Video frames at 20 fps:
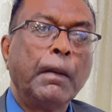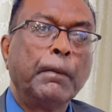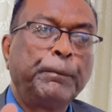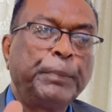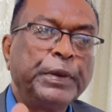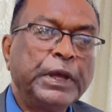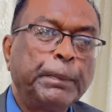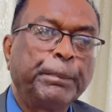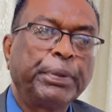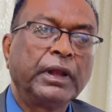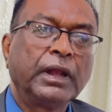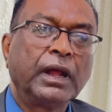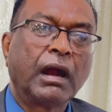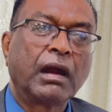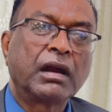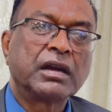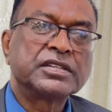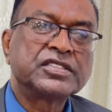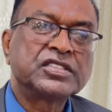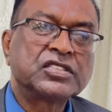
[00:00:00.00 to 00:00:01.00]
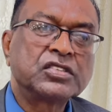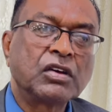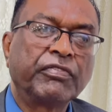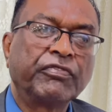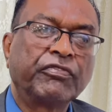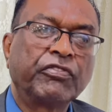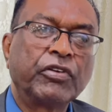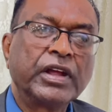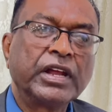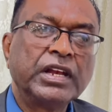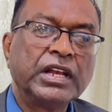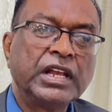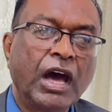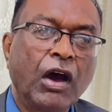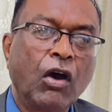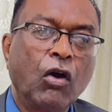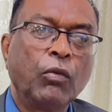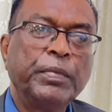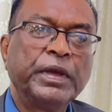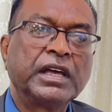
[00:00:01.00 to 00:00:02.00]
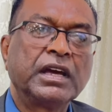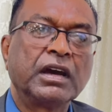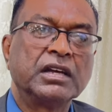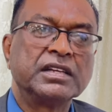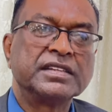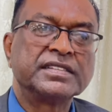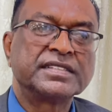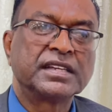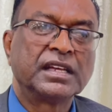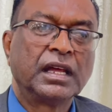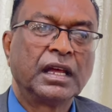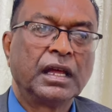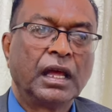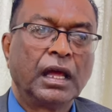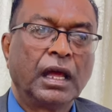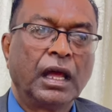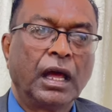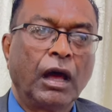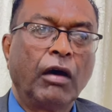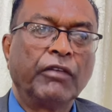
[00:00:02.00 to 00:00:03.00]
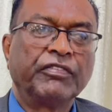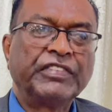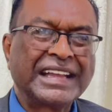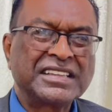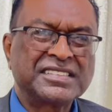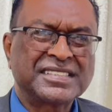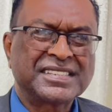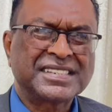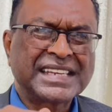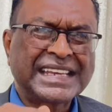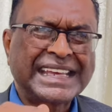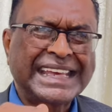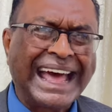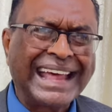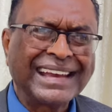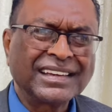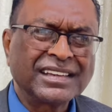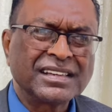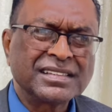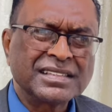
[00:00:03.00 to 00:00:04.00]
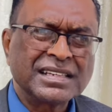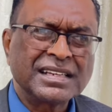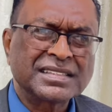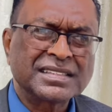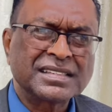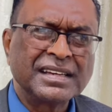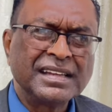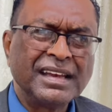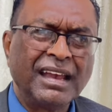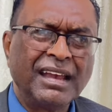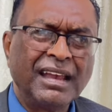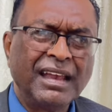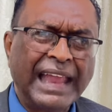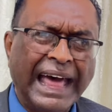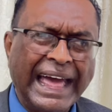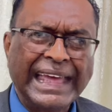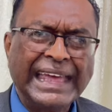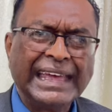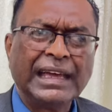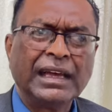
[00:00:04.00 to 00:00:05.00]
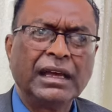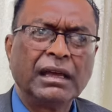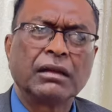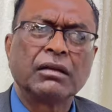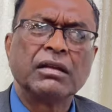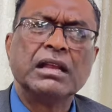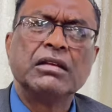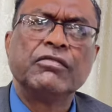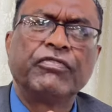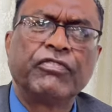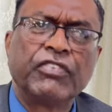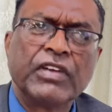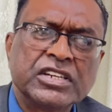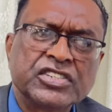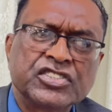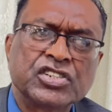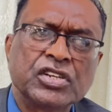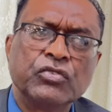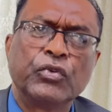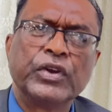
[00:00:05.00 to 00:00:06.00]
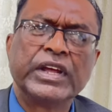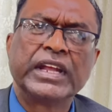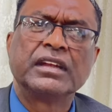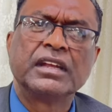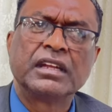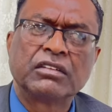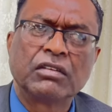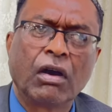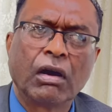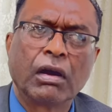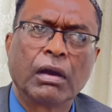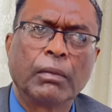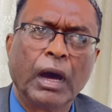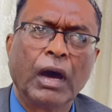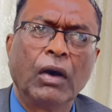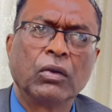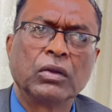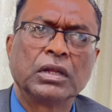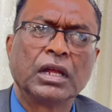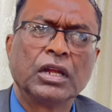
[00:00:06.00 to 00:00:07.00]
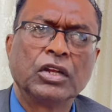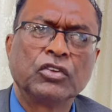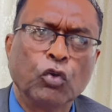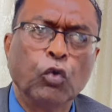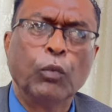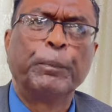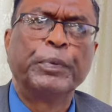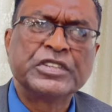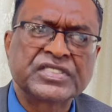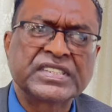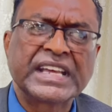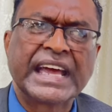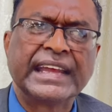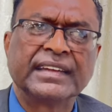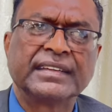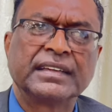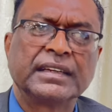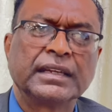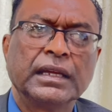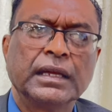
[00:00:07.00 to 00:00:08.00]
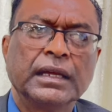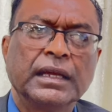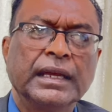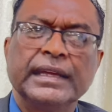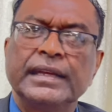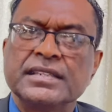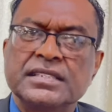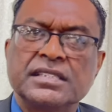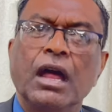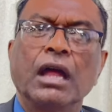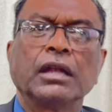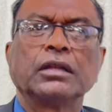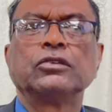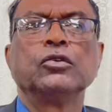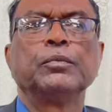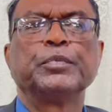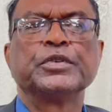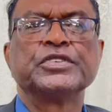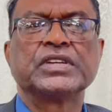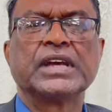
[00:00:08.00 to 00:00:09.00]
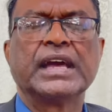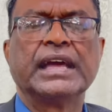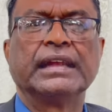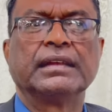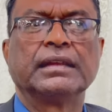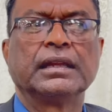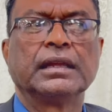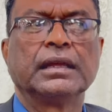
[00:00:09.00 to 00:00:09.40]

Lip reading: People are suffering now because of that scandalously lying inflation rate they talk about, 2%. It is not 2%.